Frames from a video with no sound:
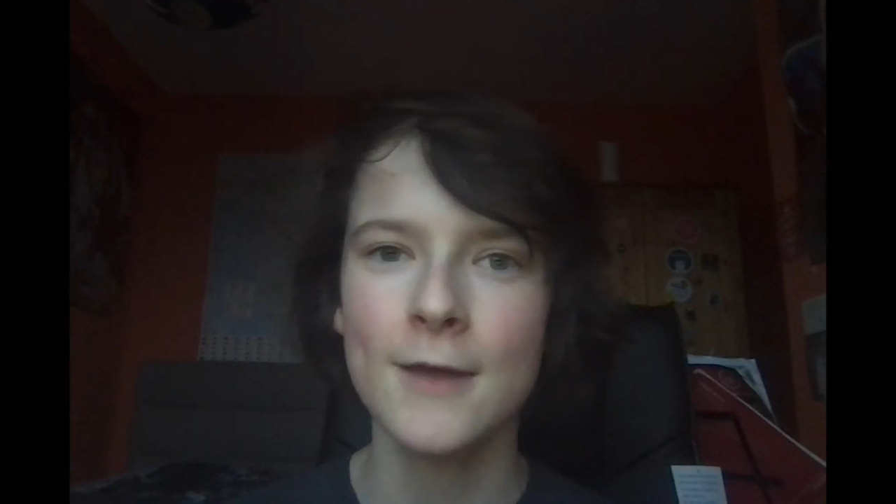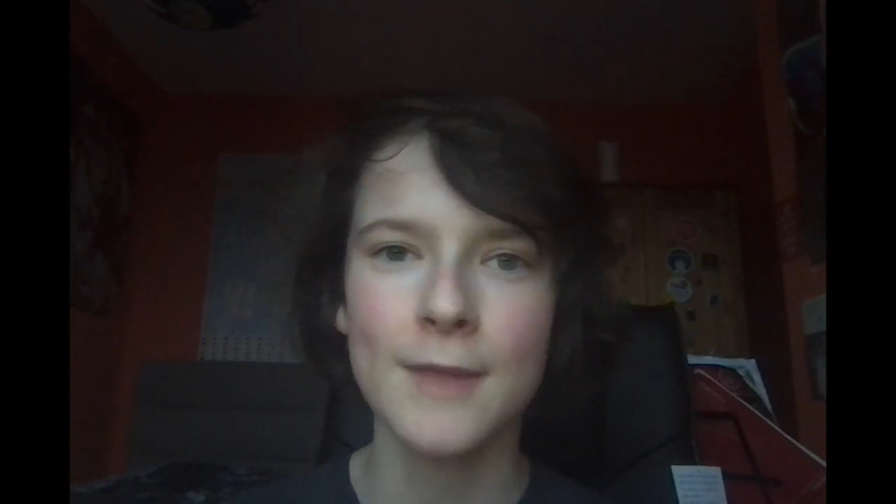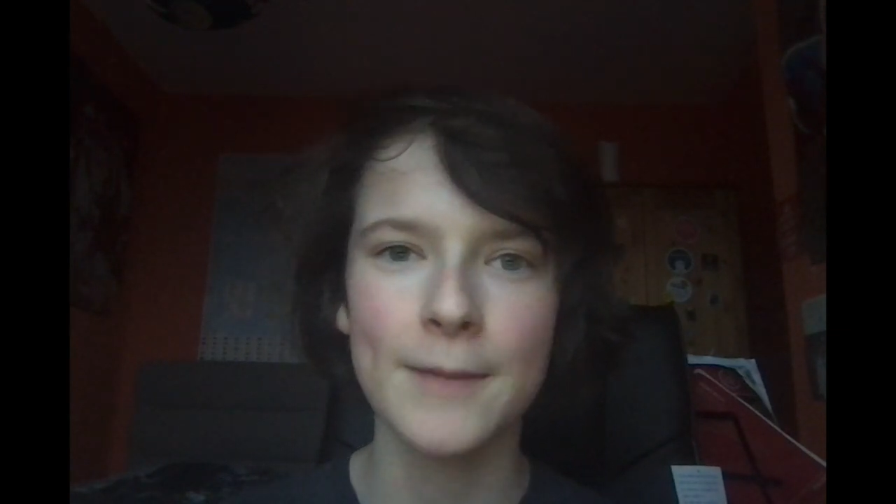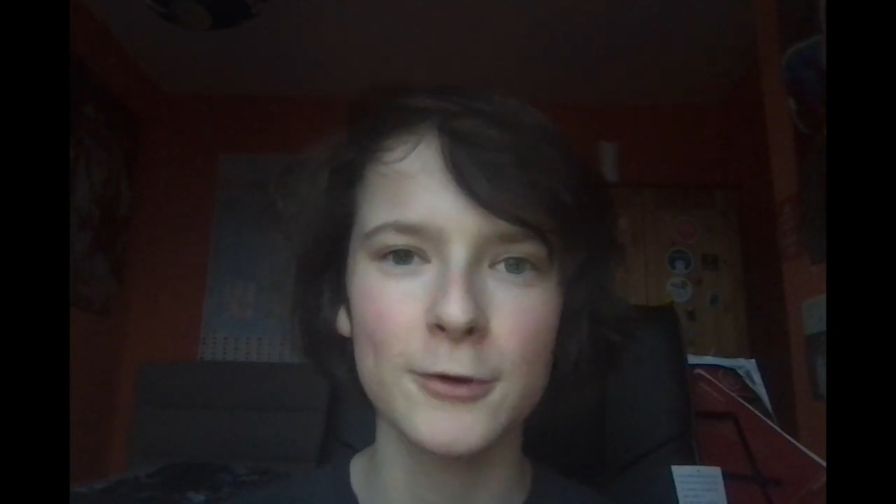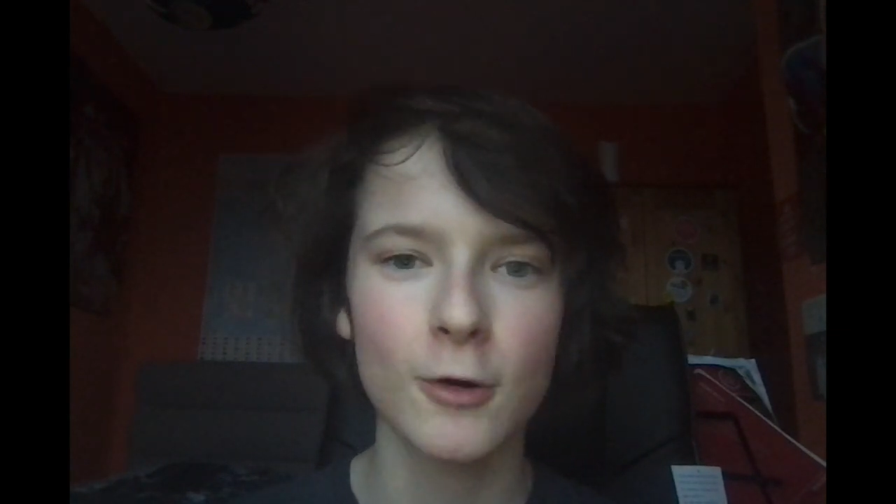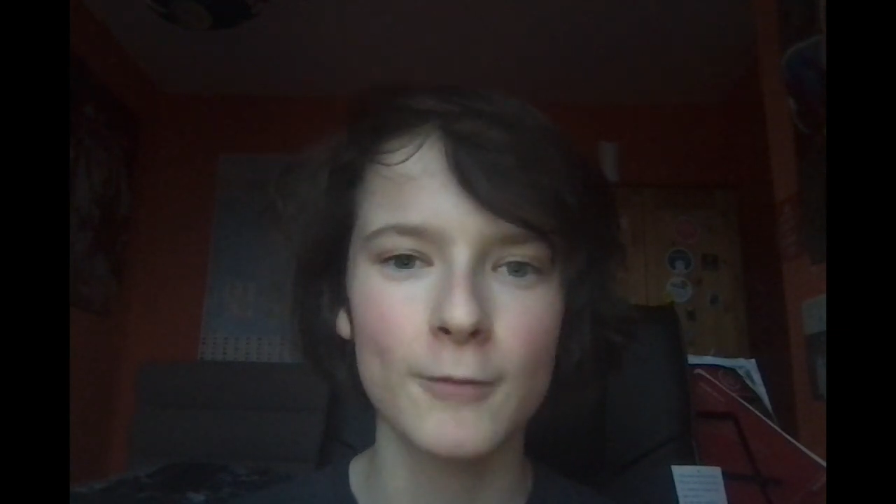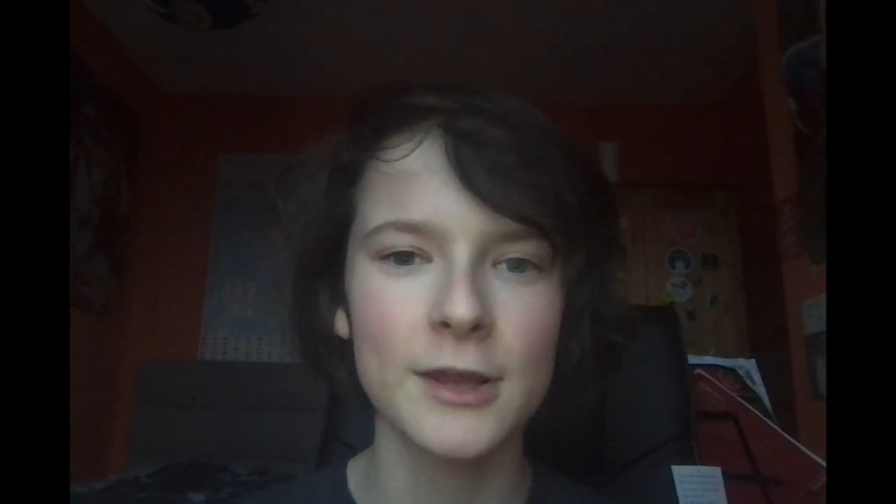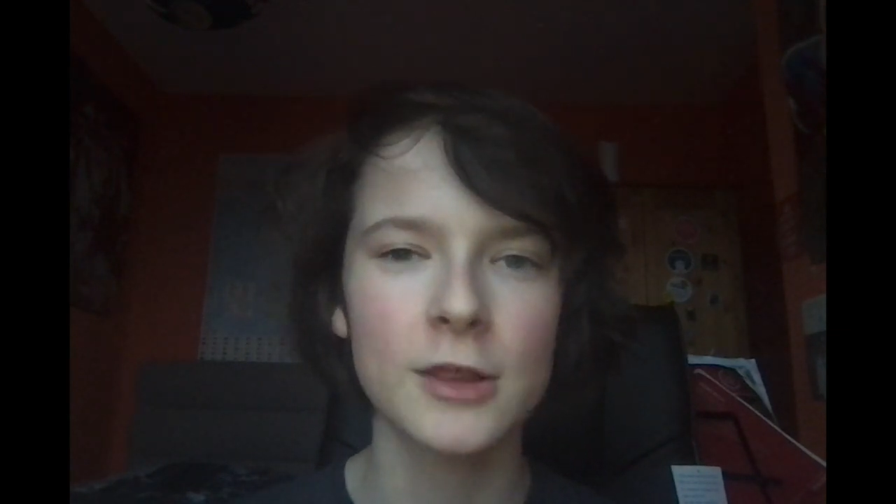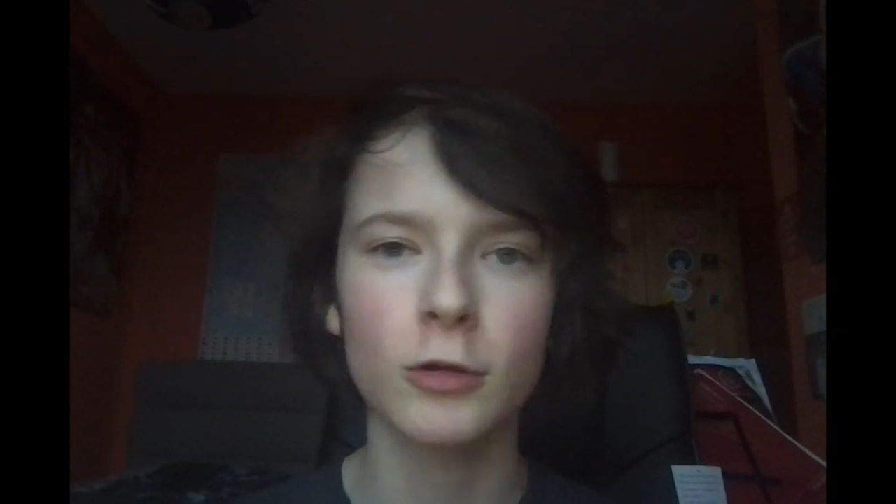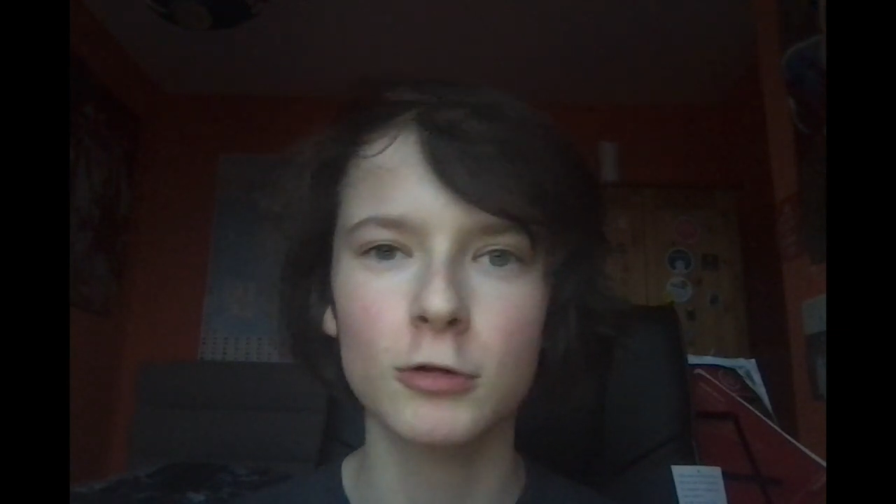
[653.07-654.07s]
Maybe you want
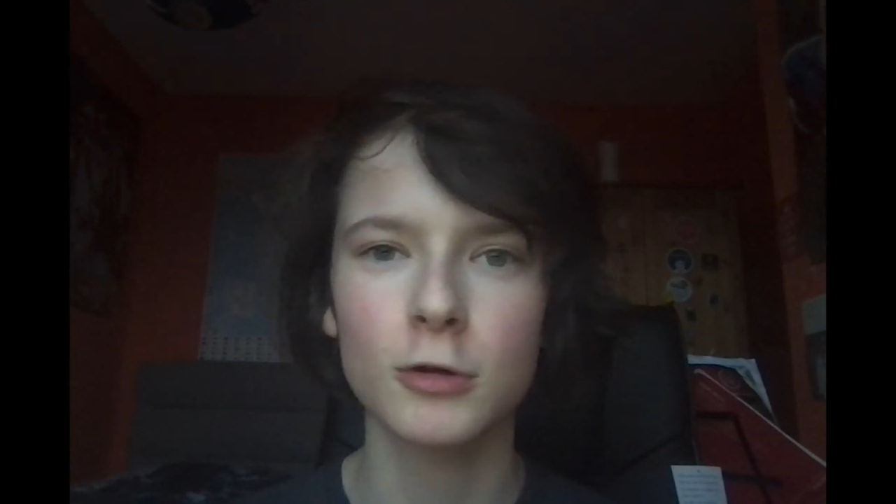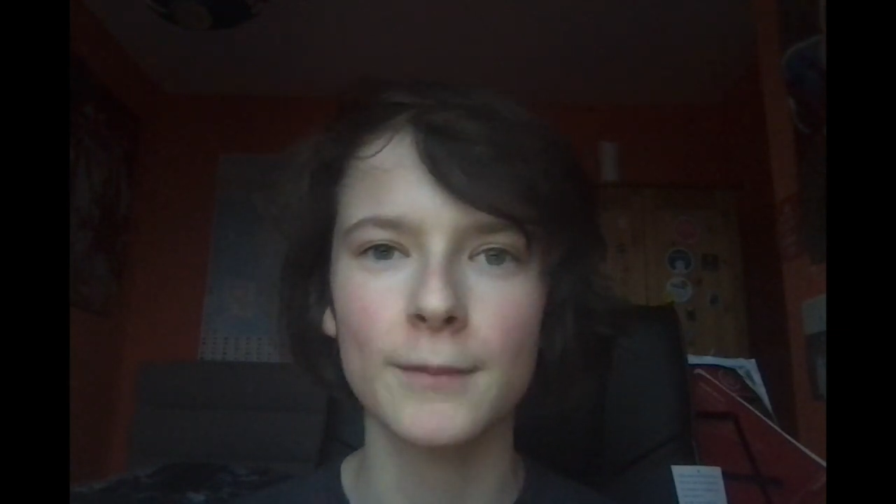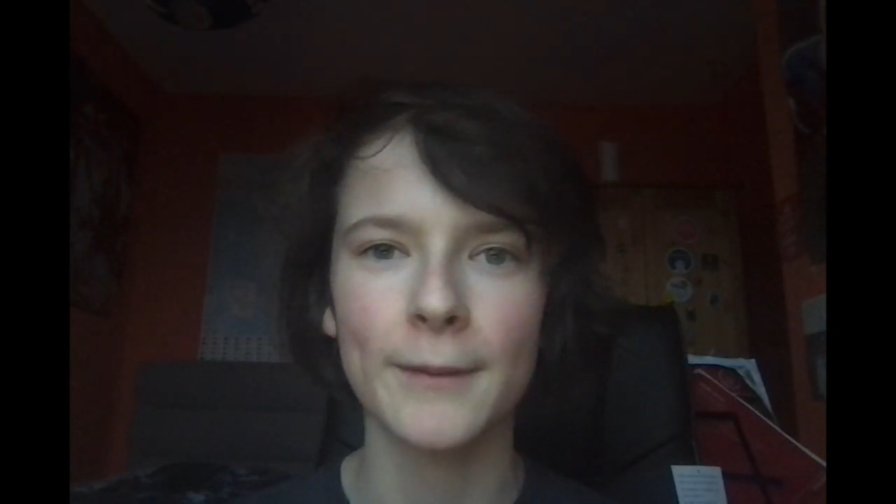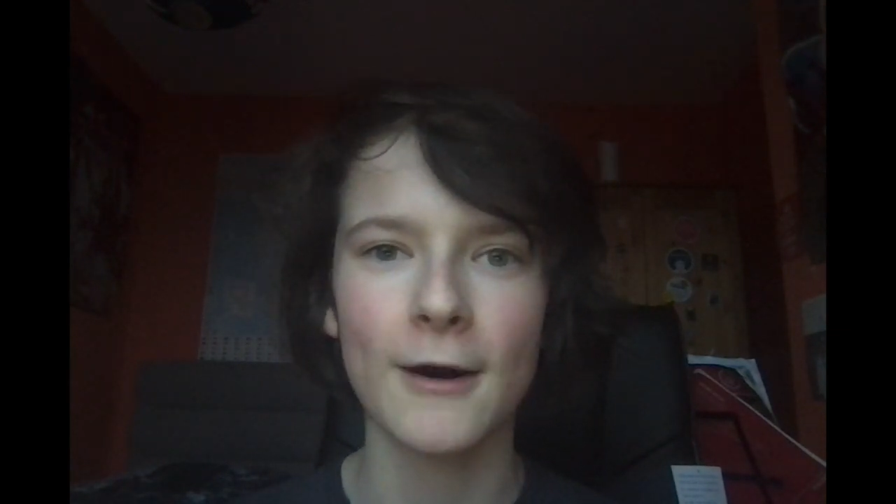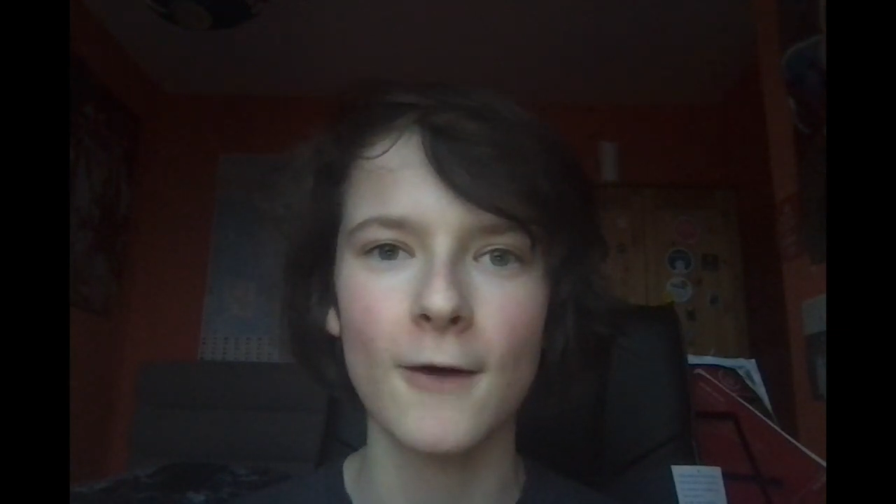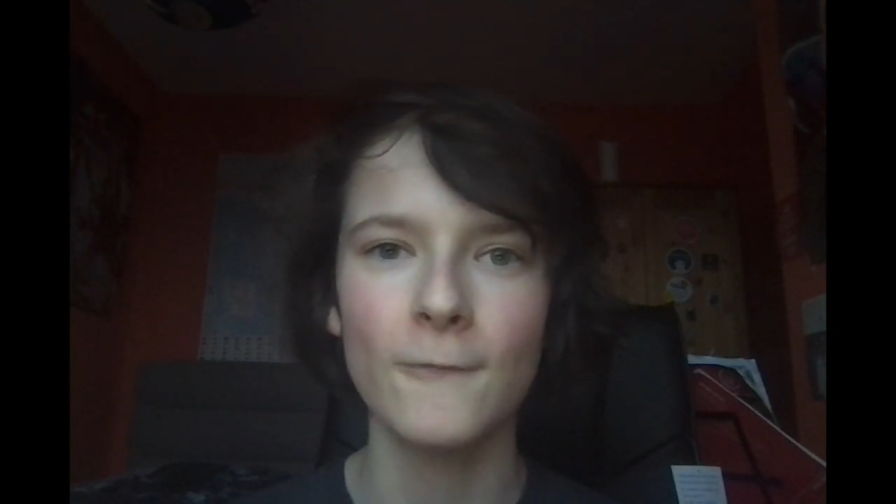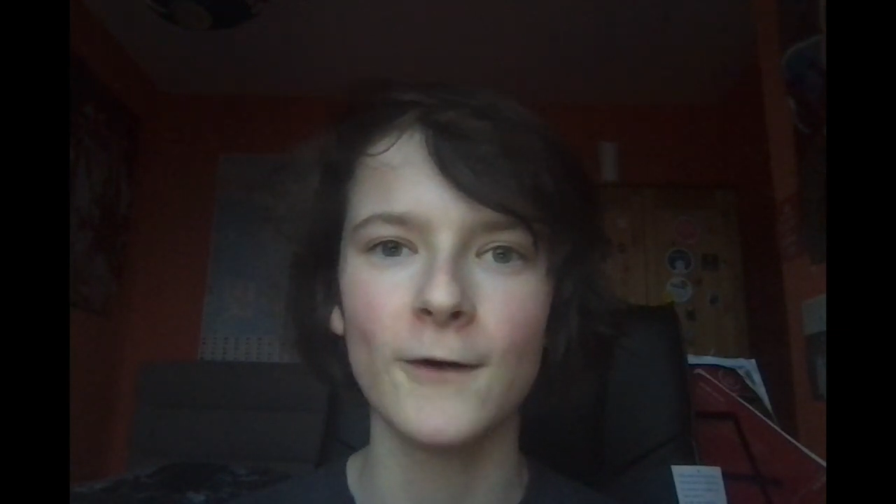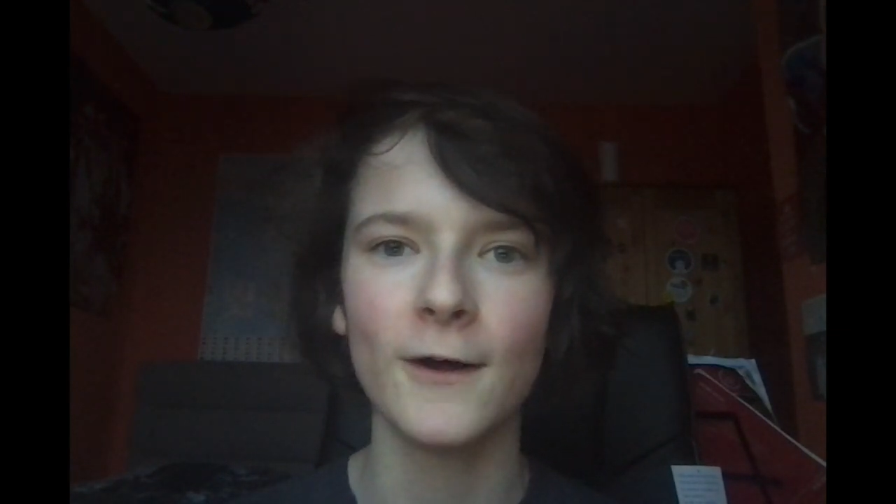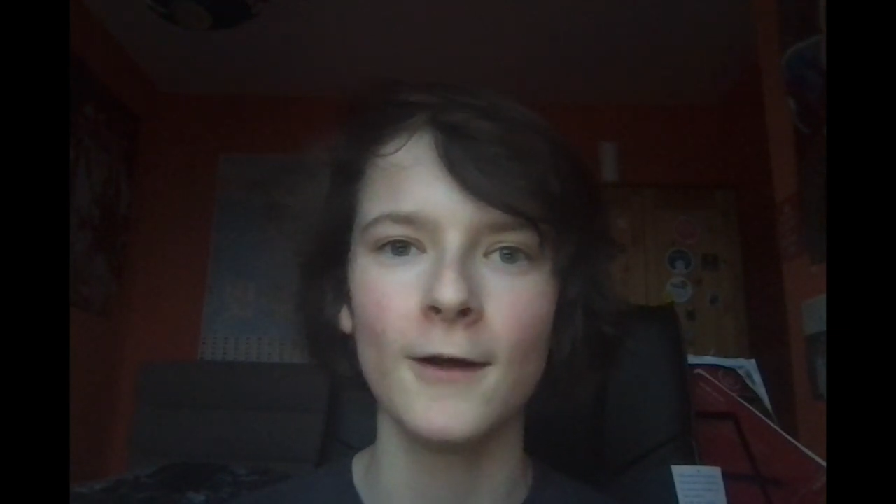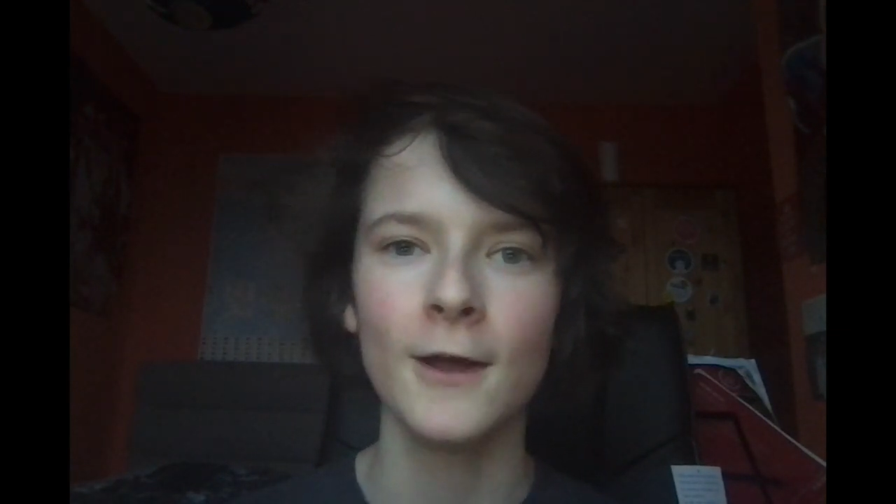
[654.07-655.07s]
me to talk about other